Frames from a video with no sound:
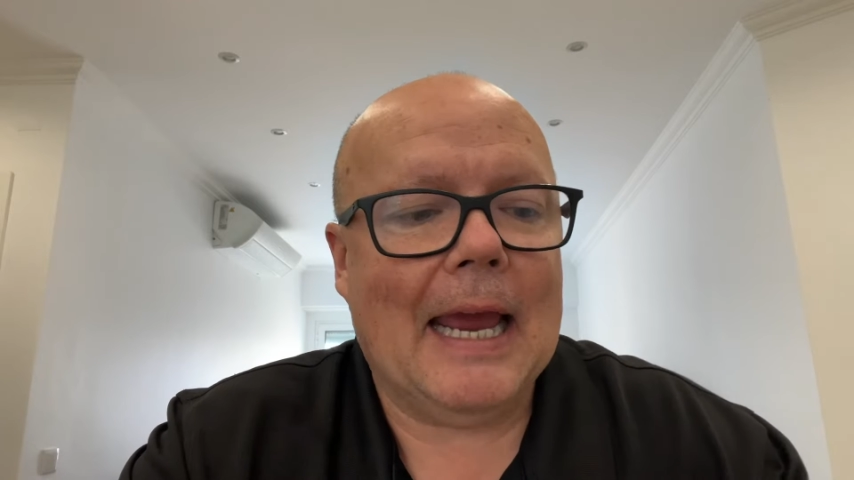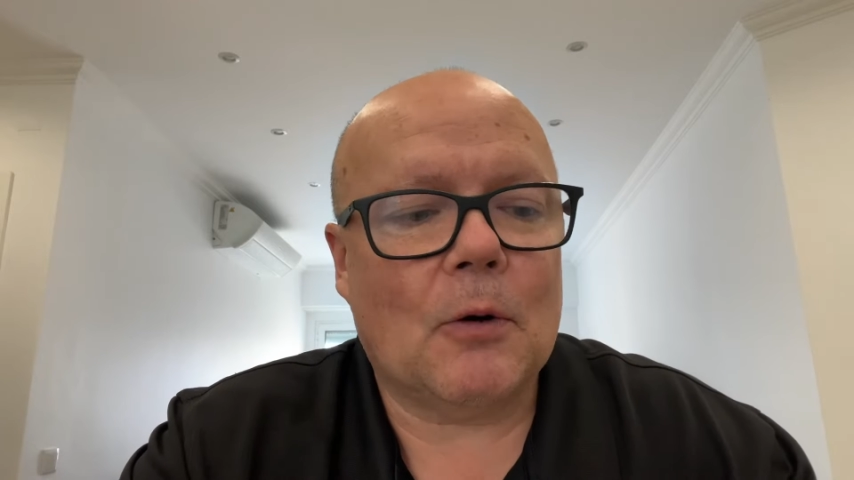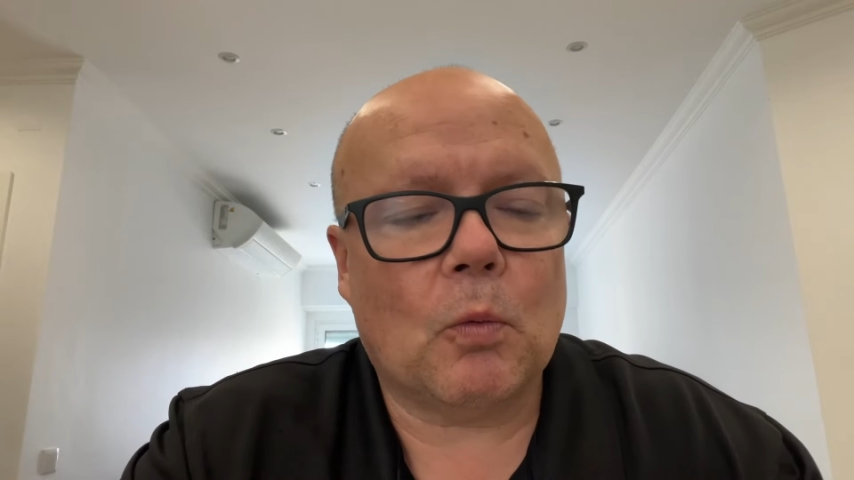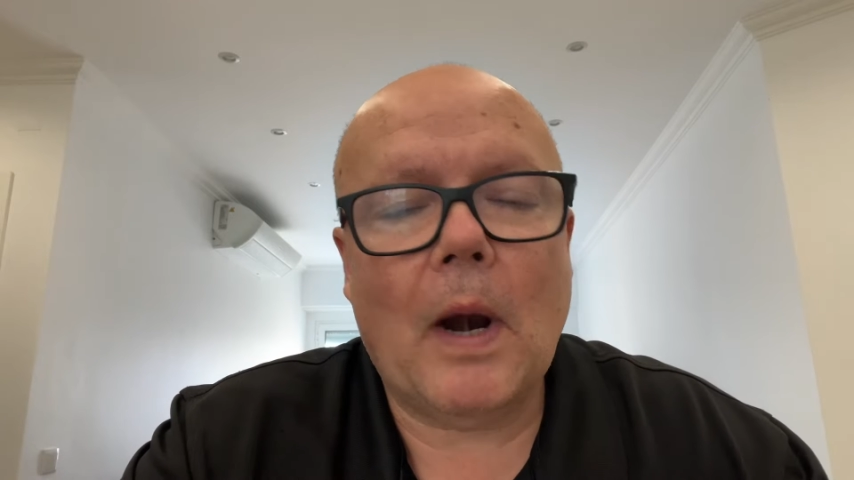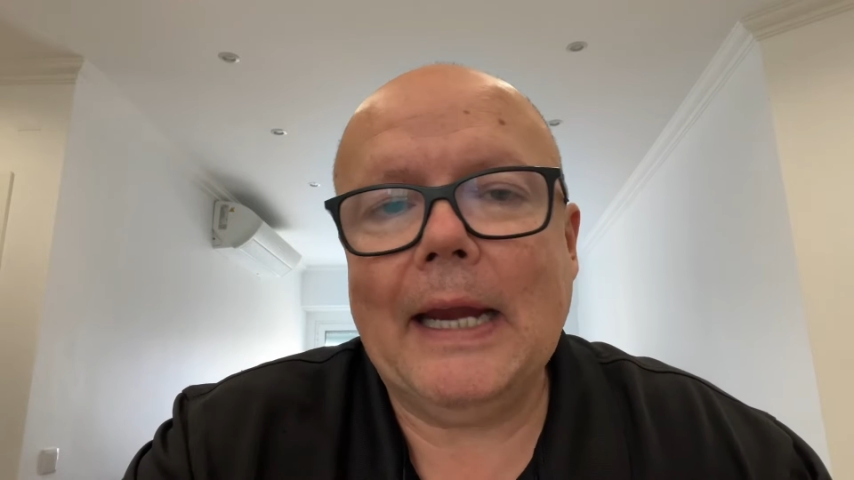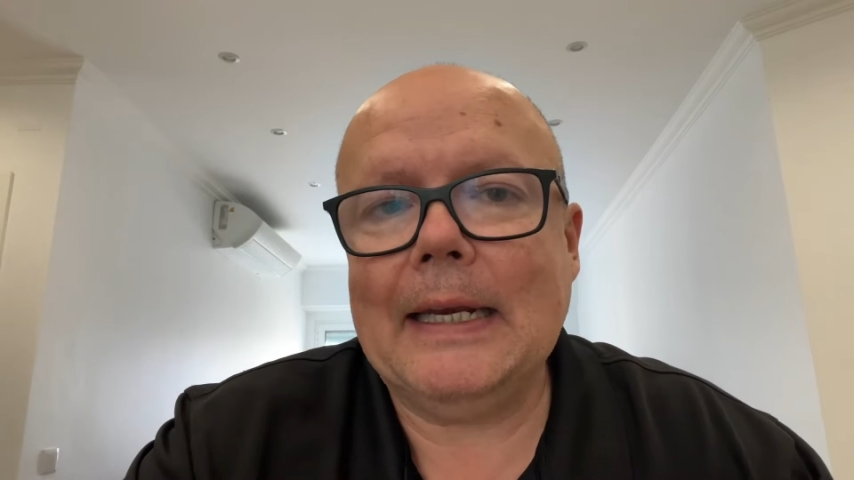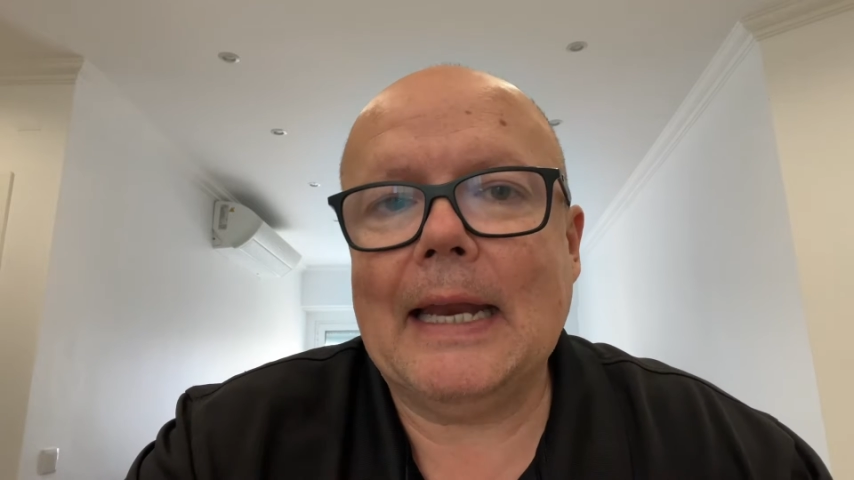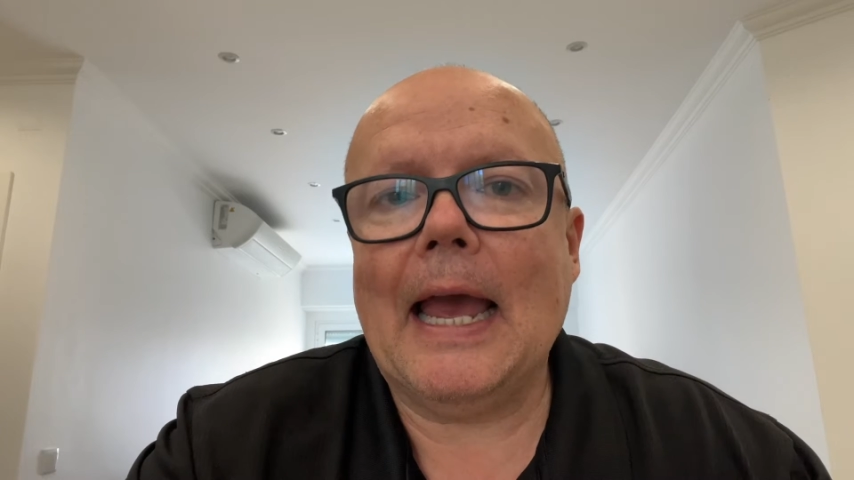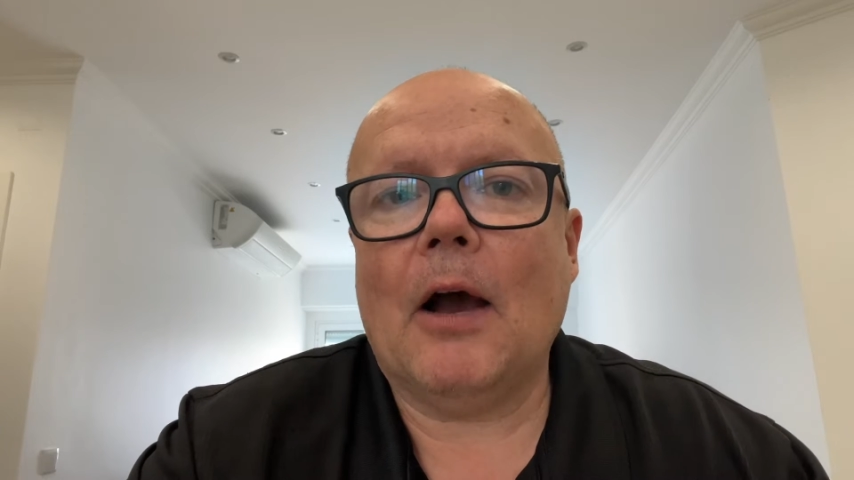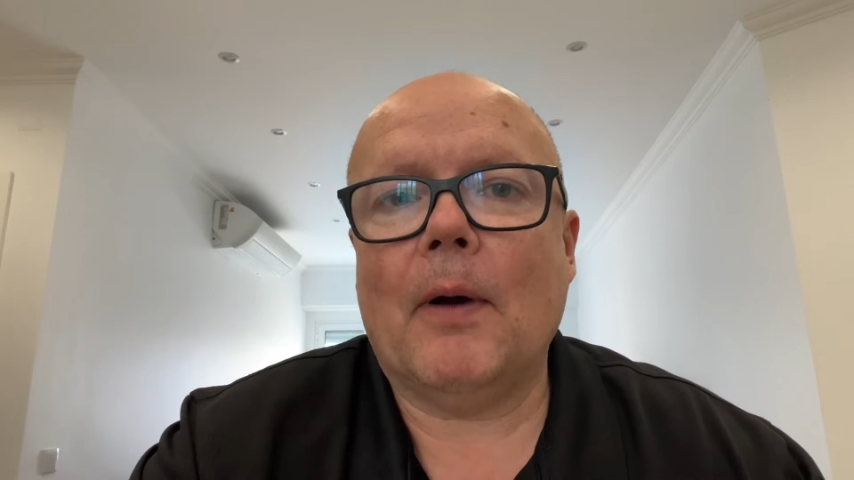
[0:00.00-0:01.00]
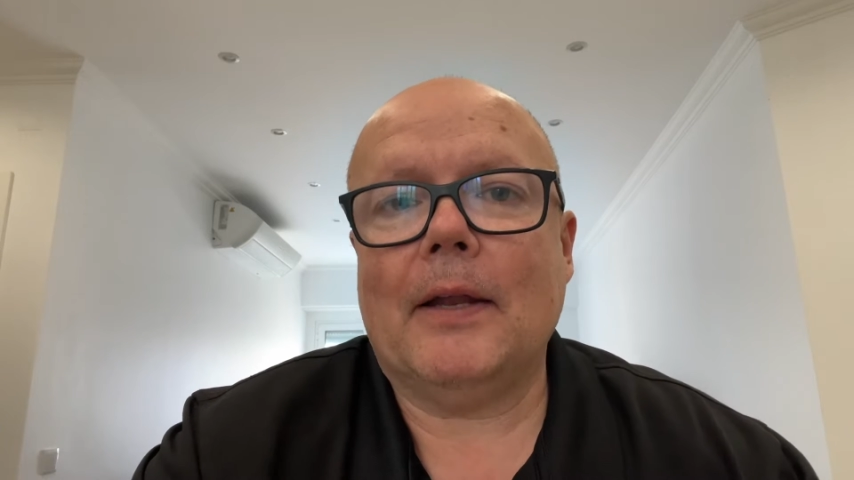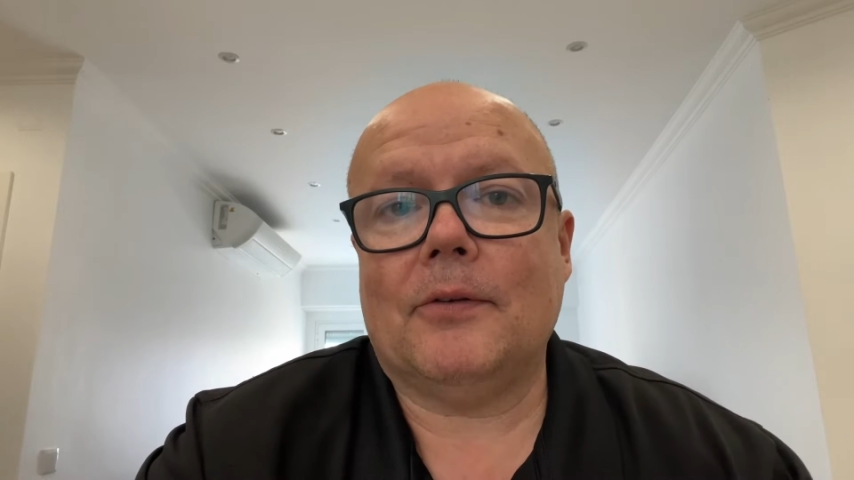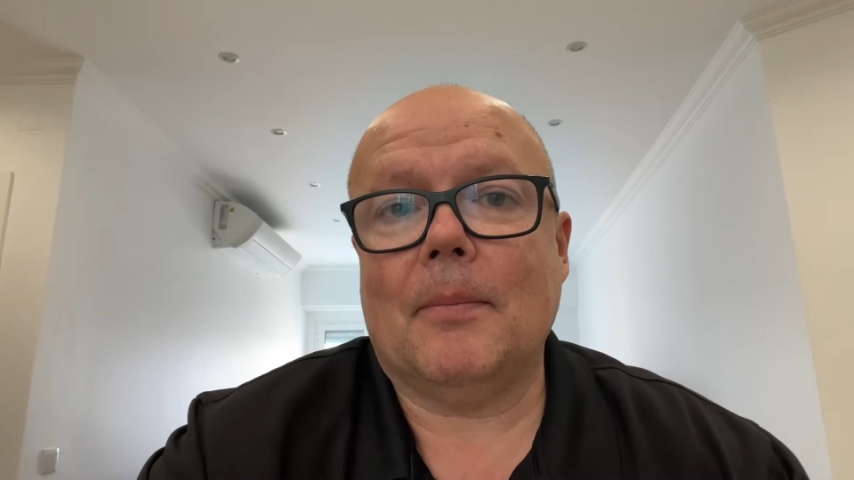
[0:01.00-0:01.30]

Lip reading: And right now, as